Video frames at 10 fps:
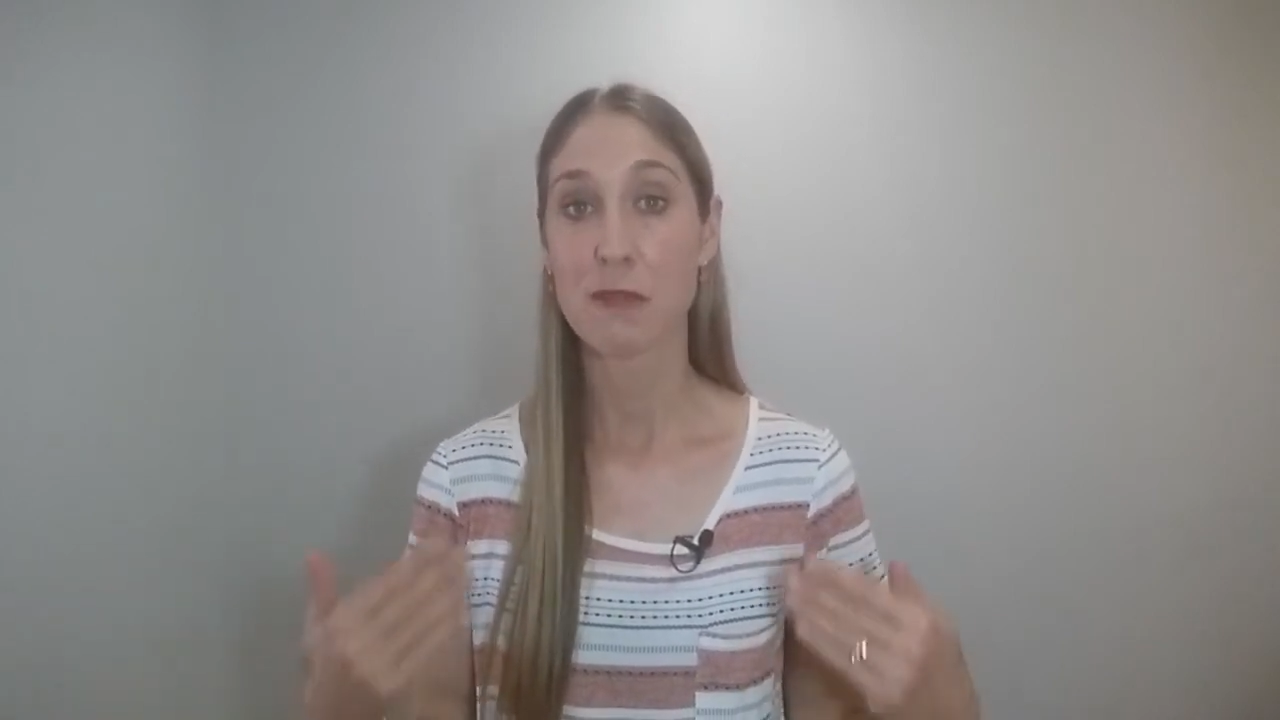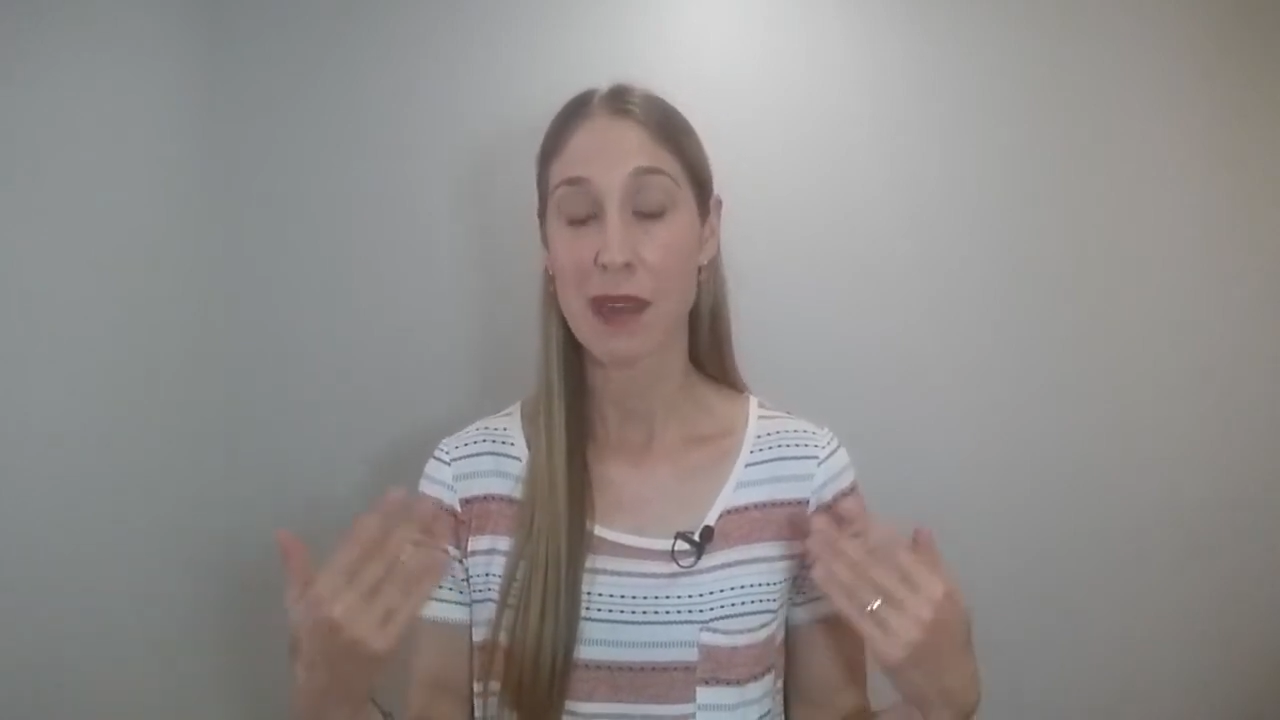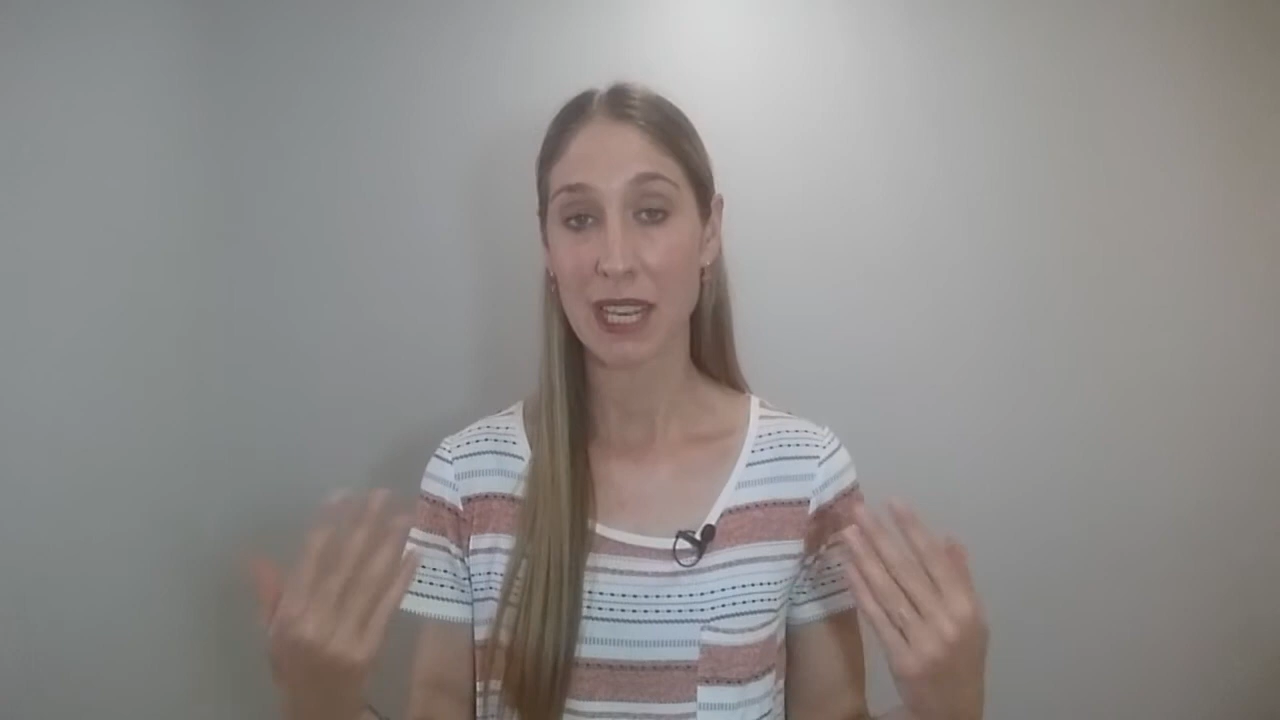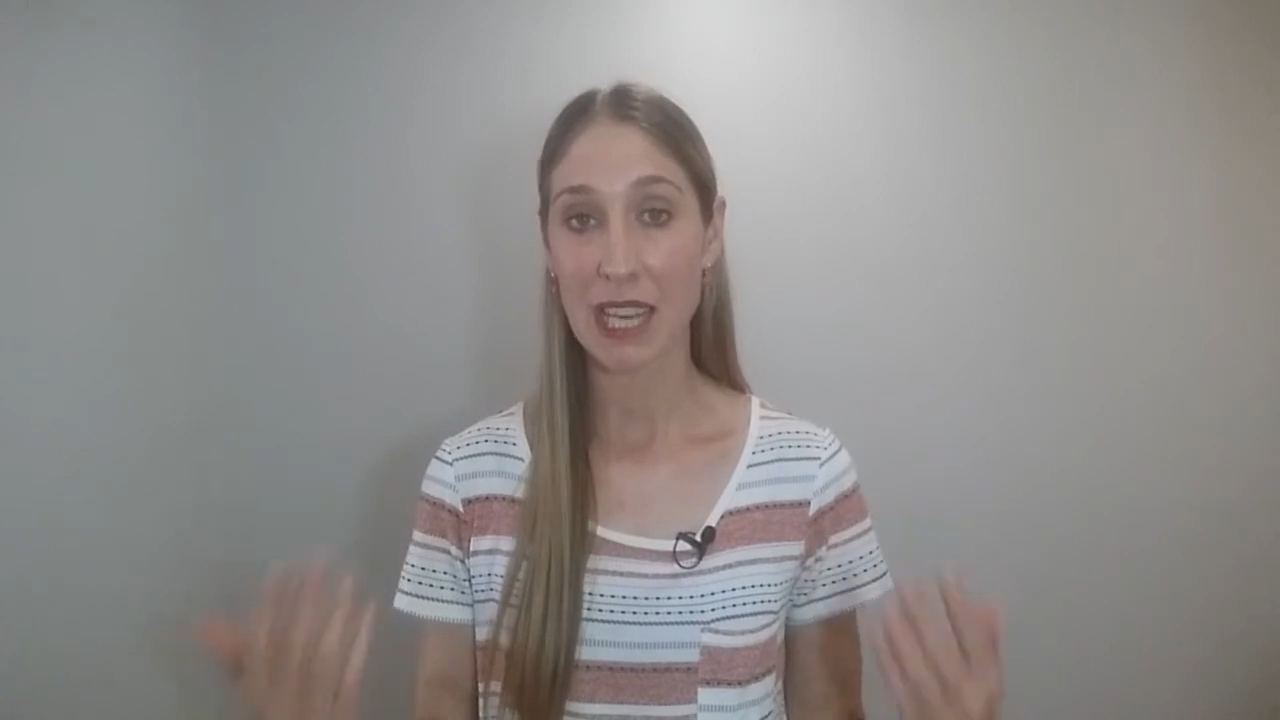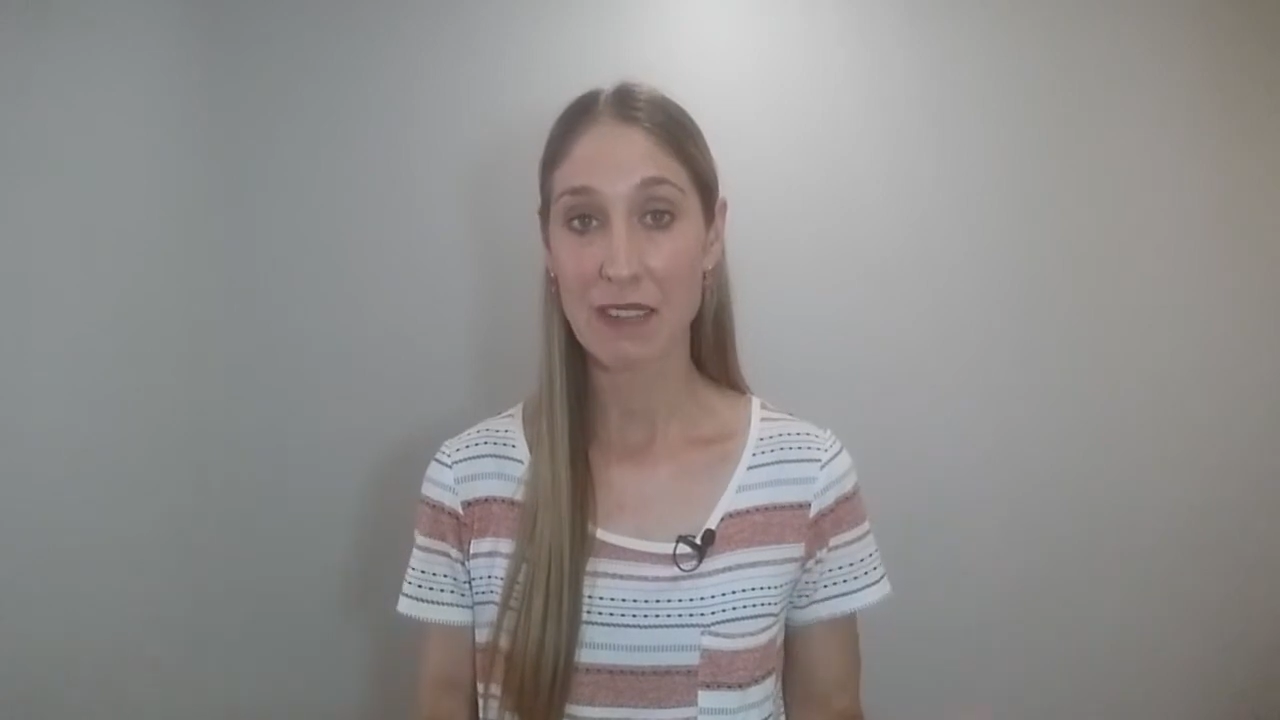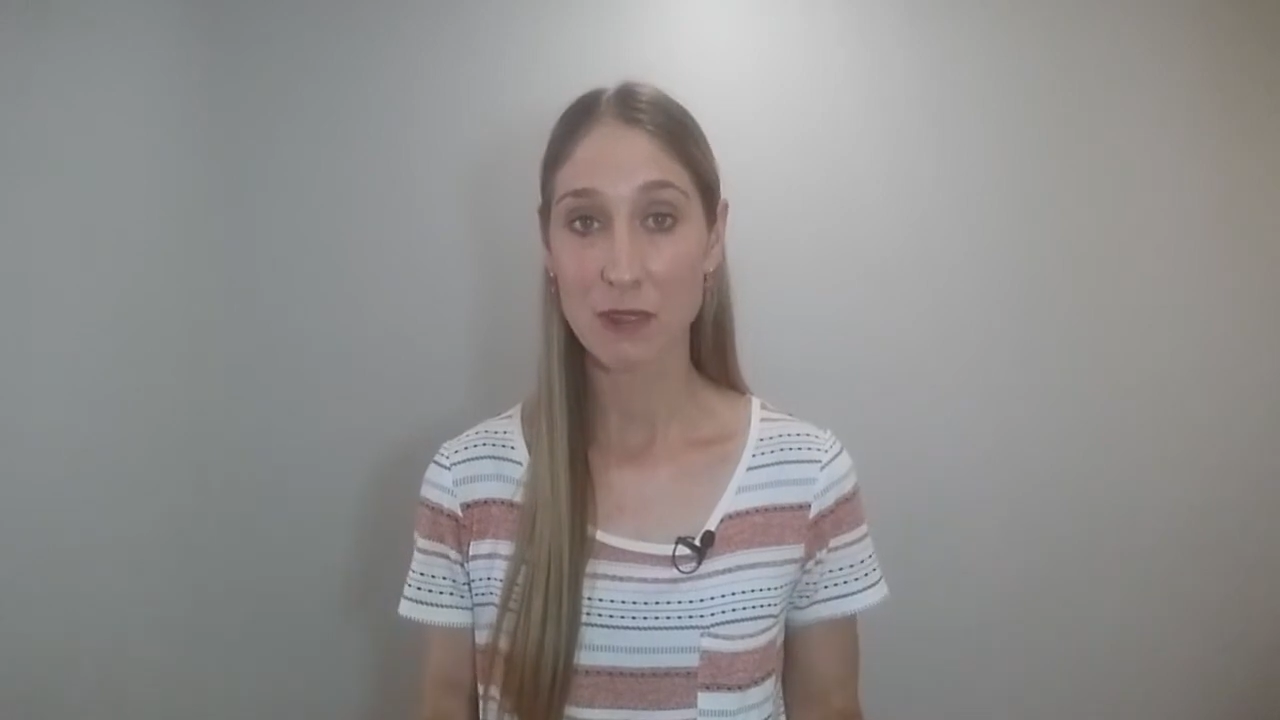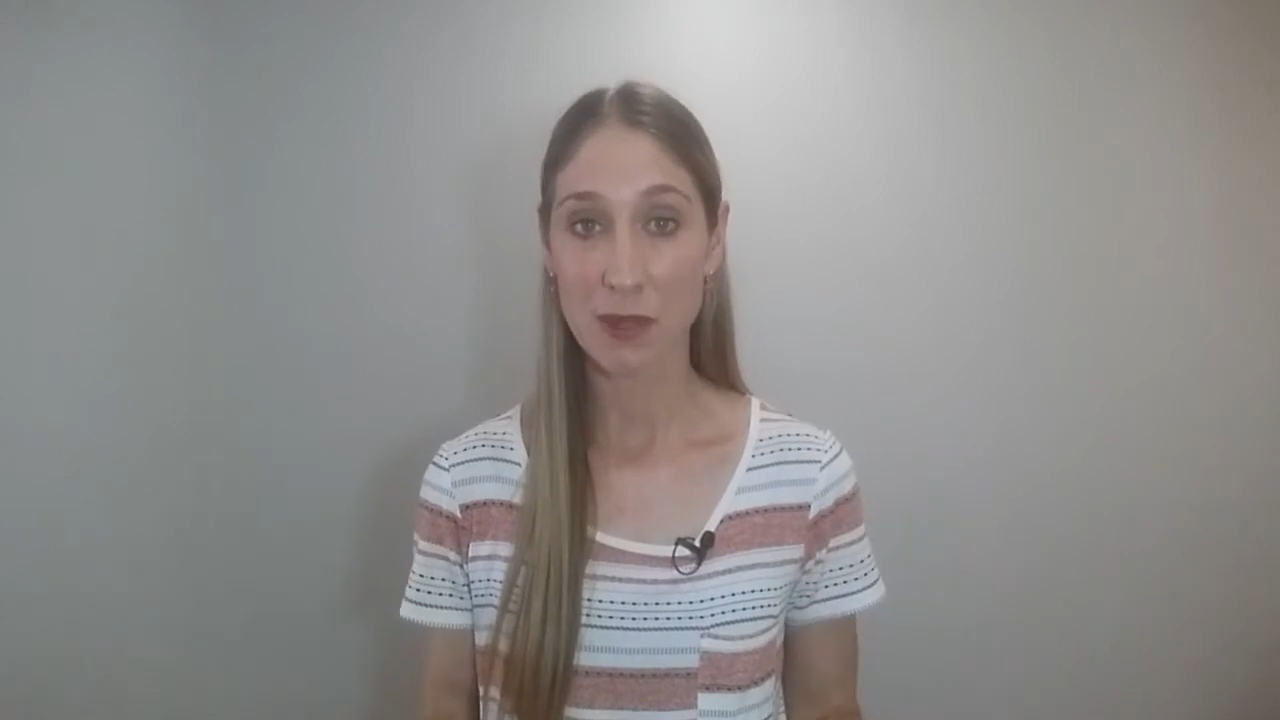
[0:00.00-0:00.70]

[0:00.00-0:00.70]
my loved